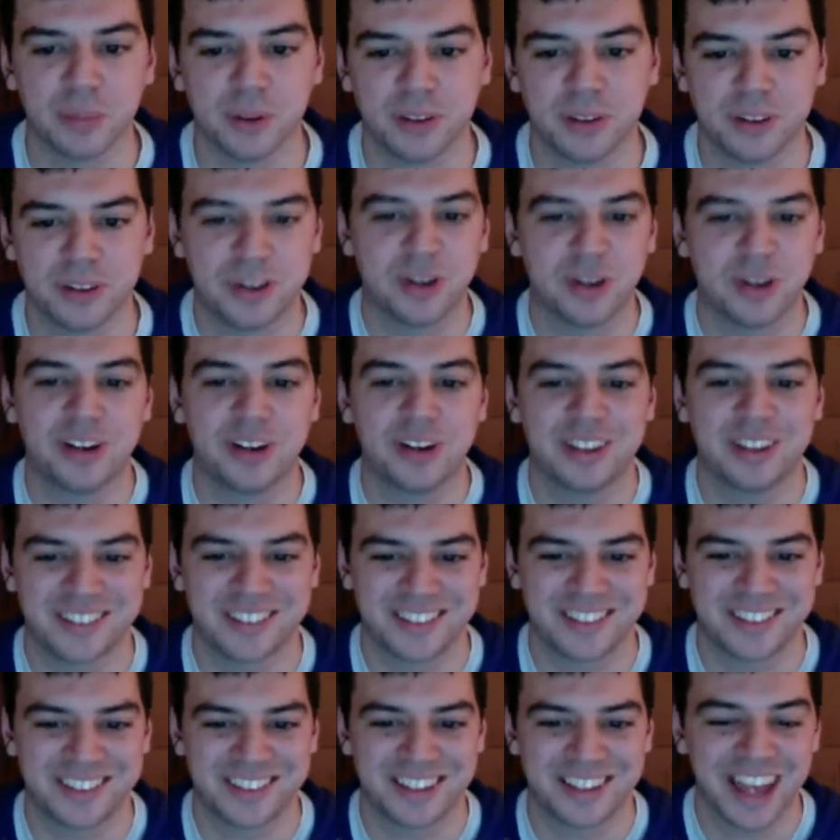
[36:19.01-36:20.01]
So
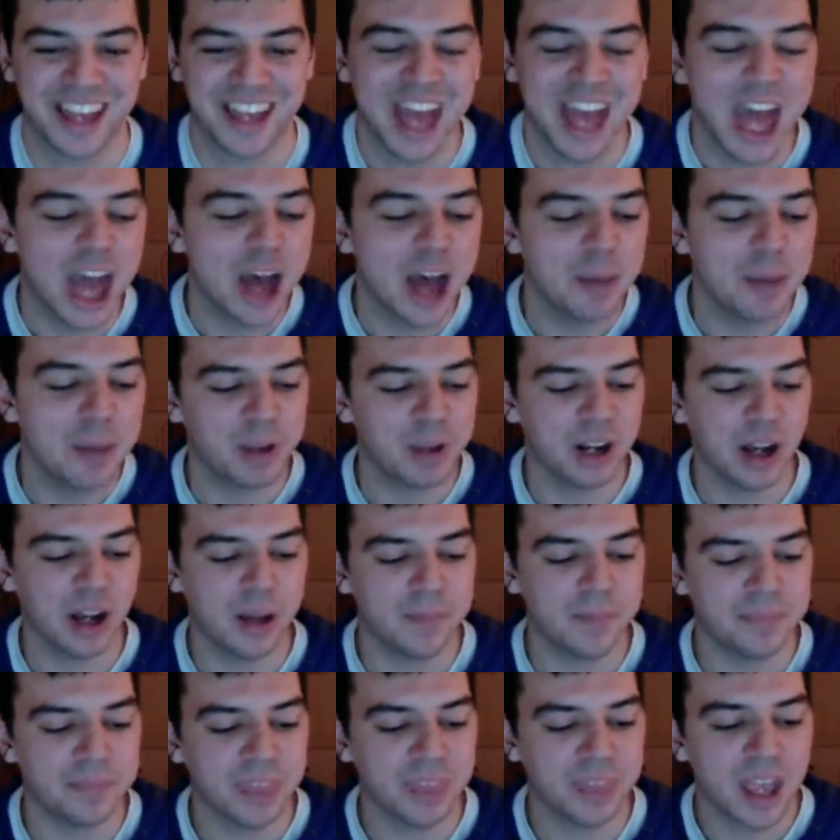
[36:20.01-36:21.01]
like,
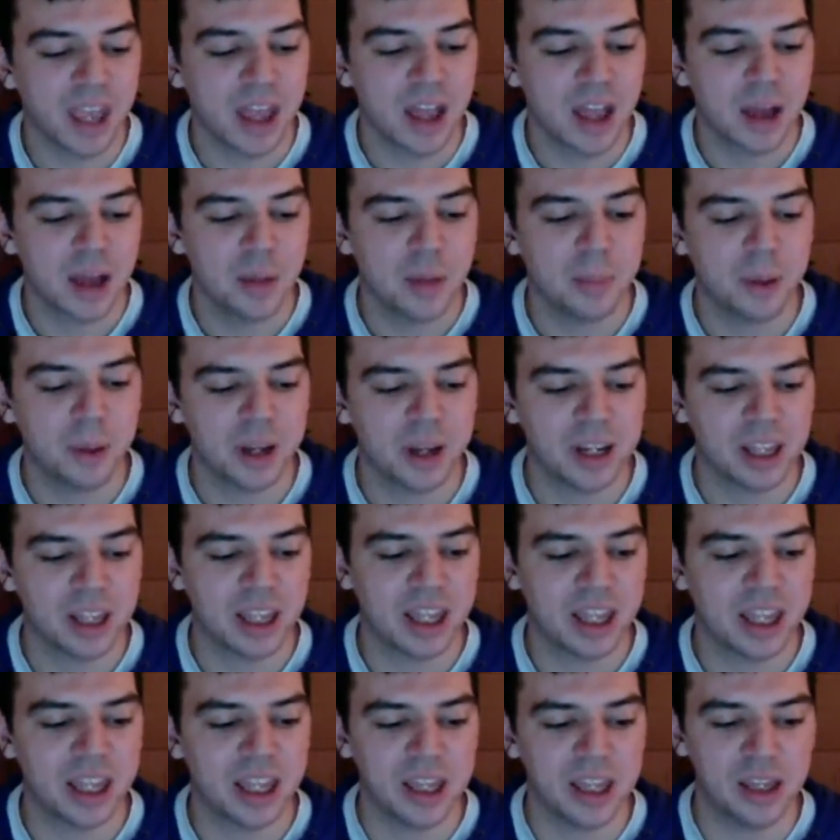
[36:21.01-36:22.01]
but what
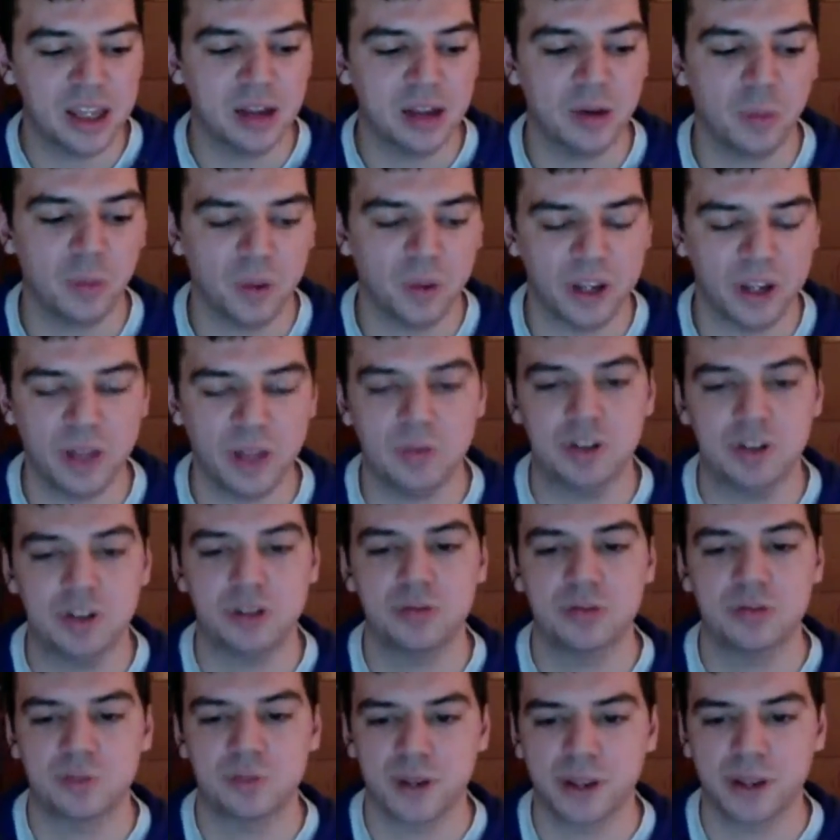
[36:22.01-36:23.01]
he would do
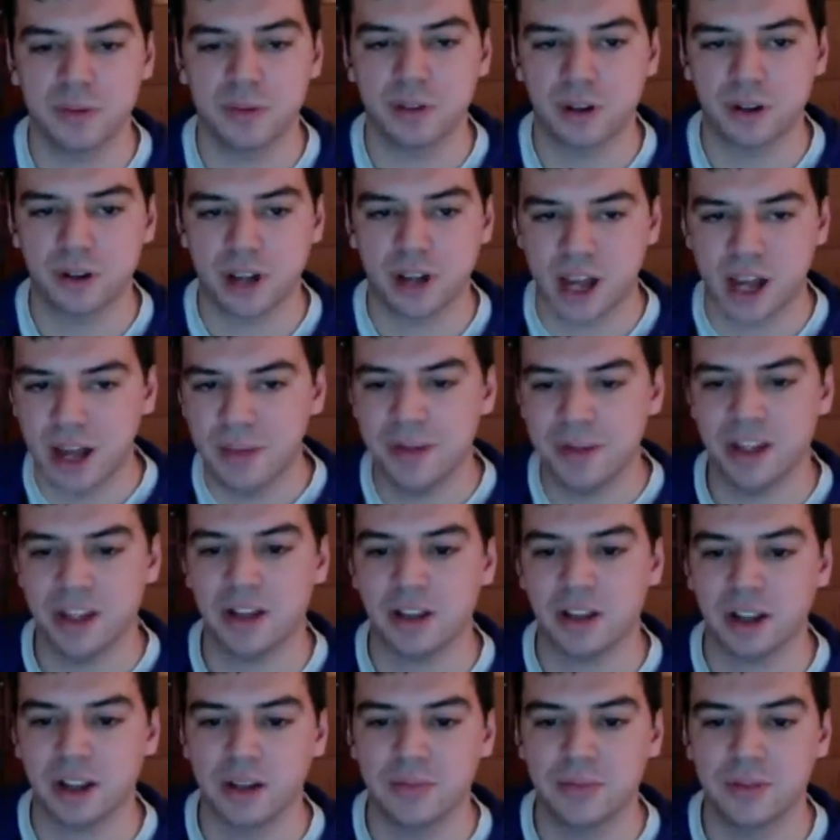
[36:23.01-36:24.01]
is when he would go to comedy
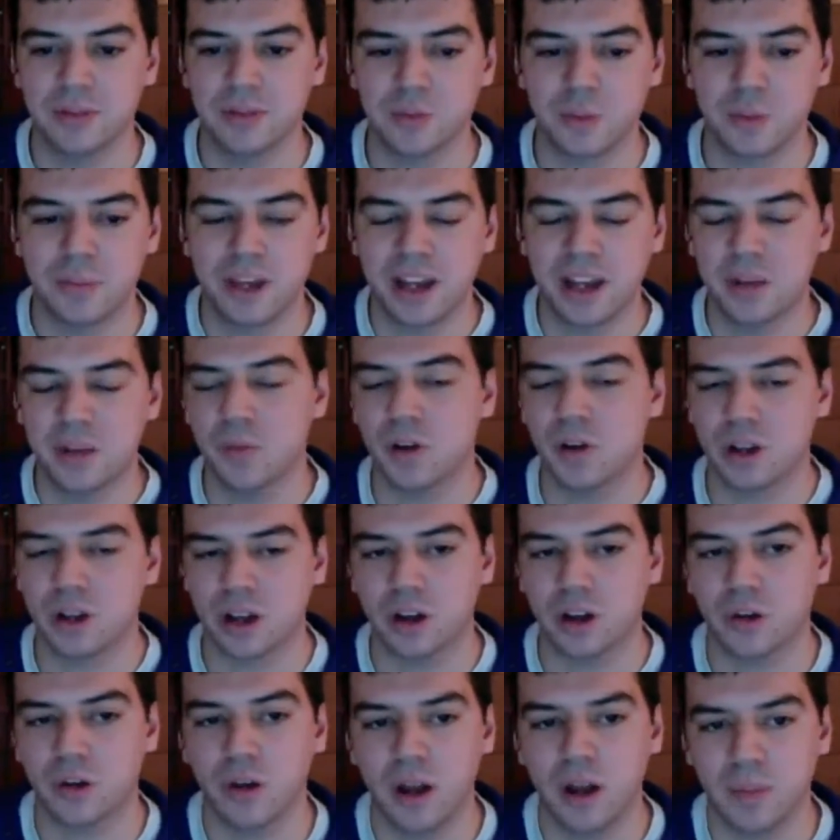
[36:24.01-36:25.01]
clubs, what made him want to
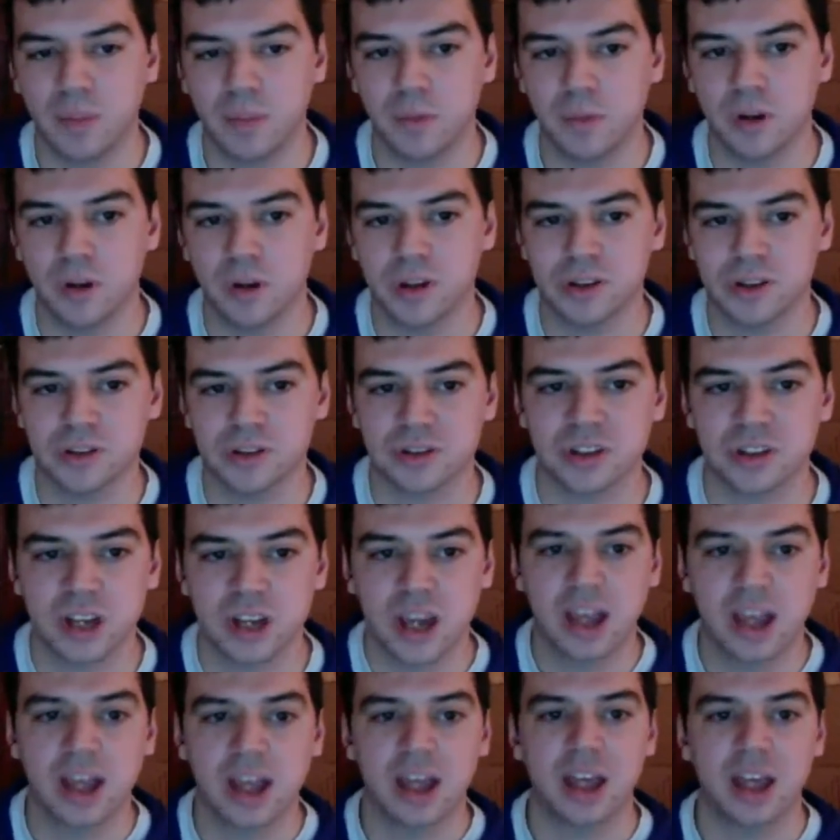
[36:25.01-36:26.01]
go up was
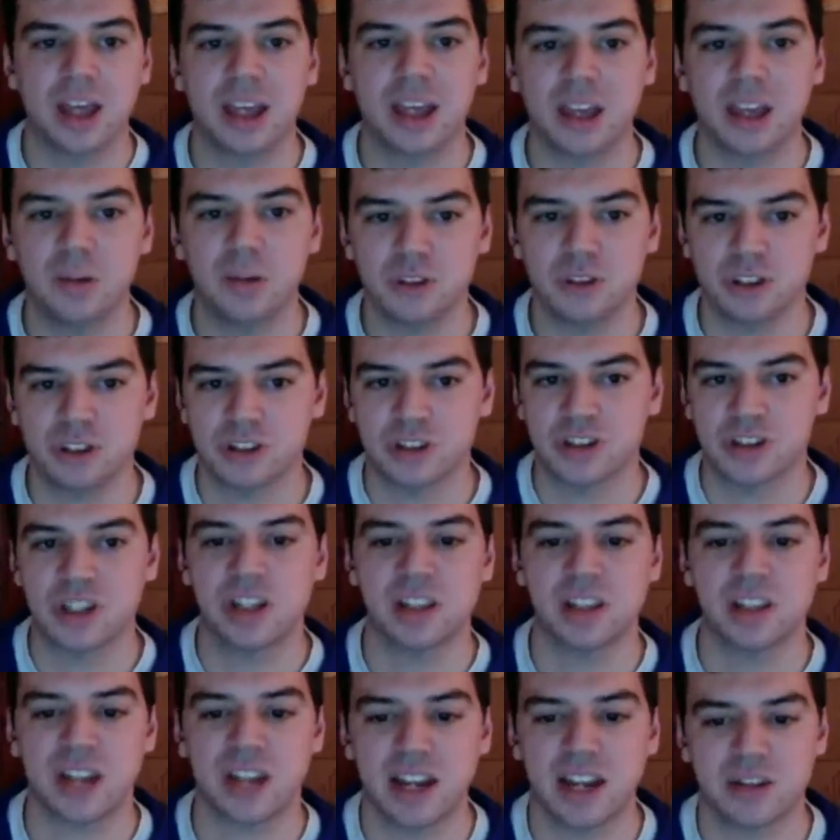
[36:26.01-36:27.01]
he would just see
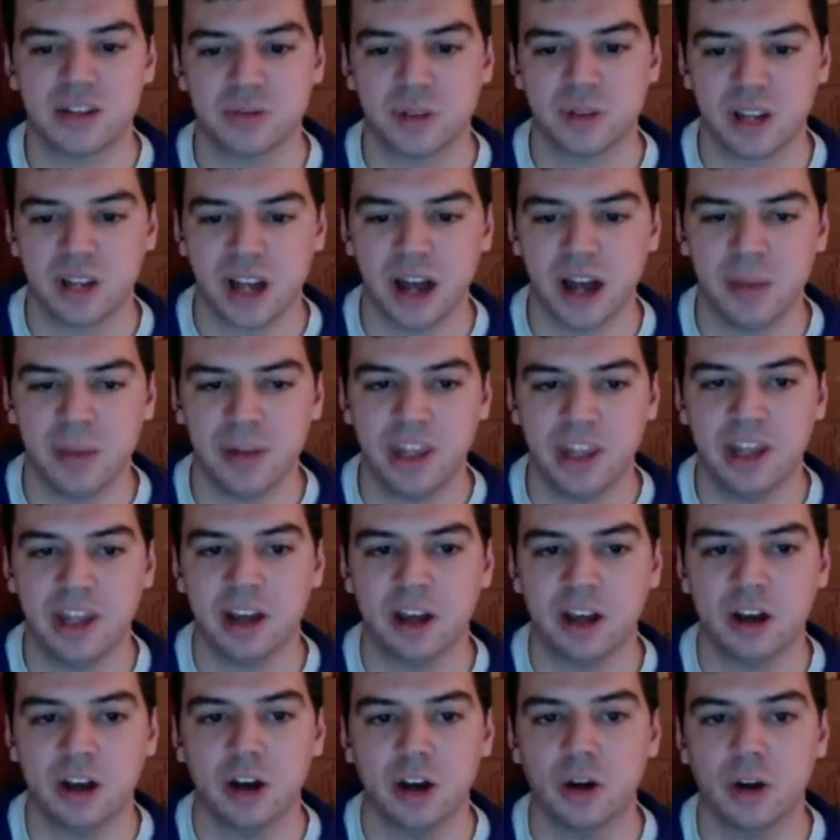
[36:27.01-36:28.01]
the guys doing comedy
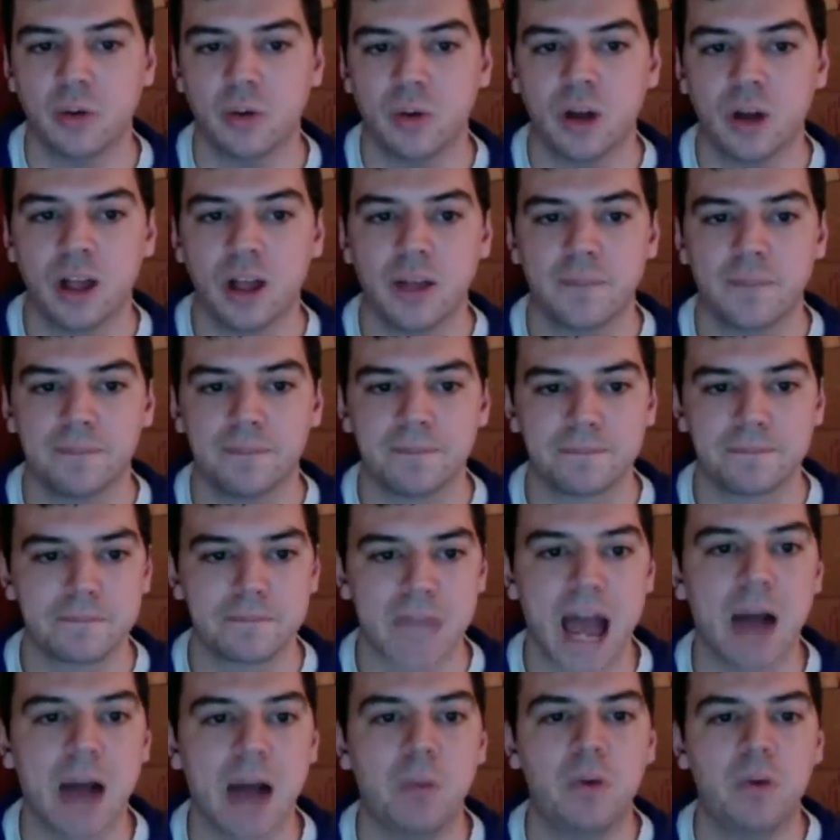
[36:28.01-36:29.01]
and go,
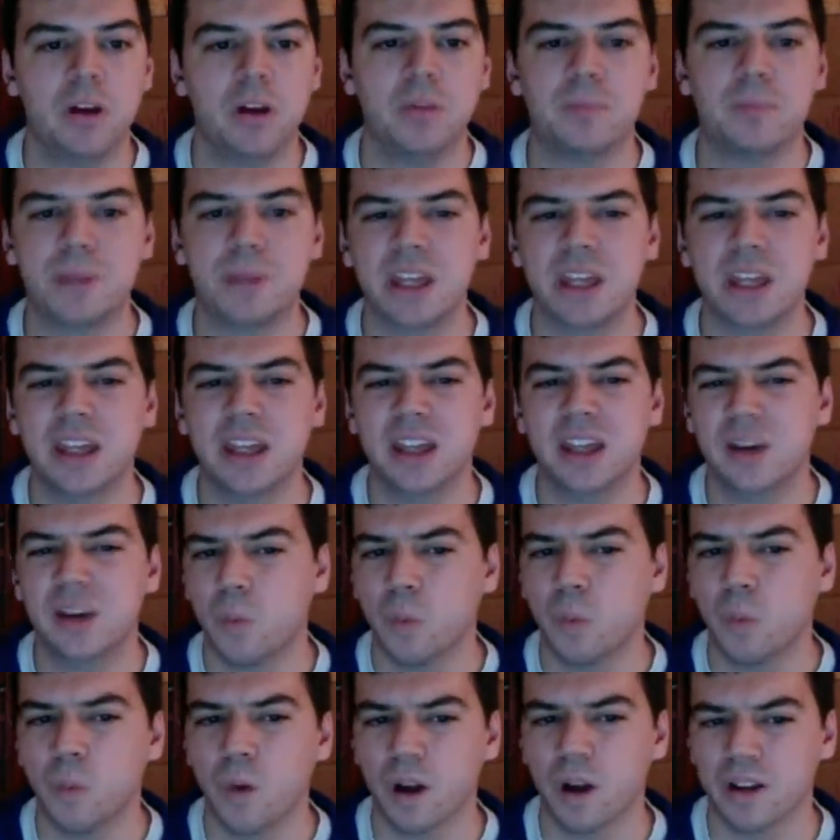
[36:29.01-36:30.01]
I want to
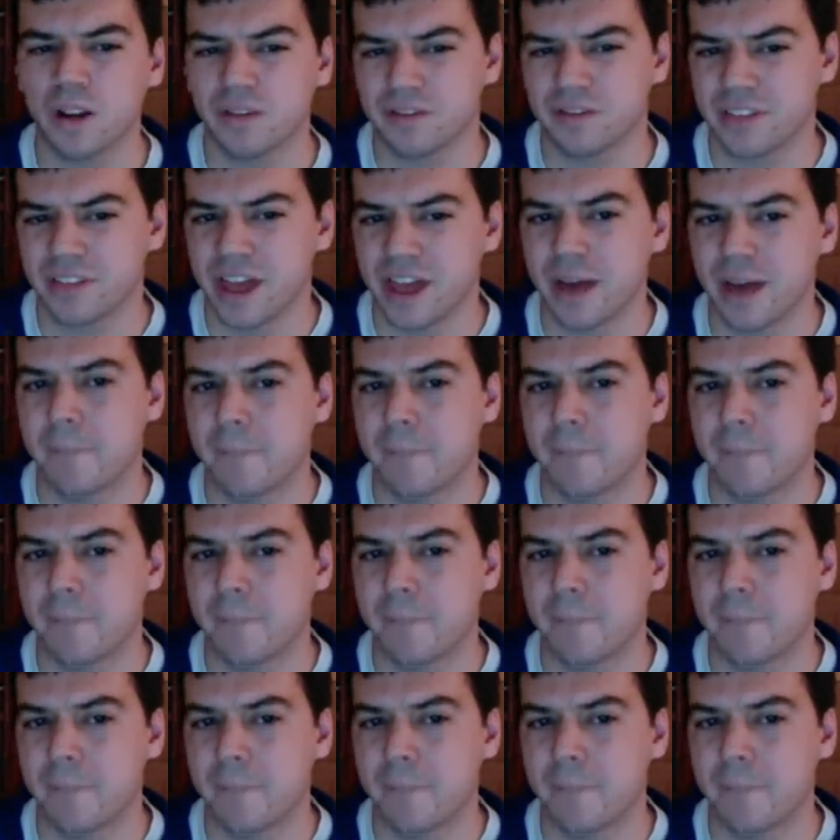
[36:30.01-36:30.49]
be one of them.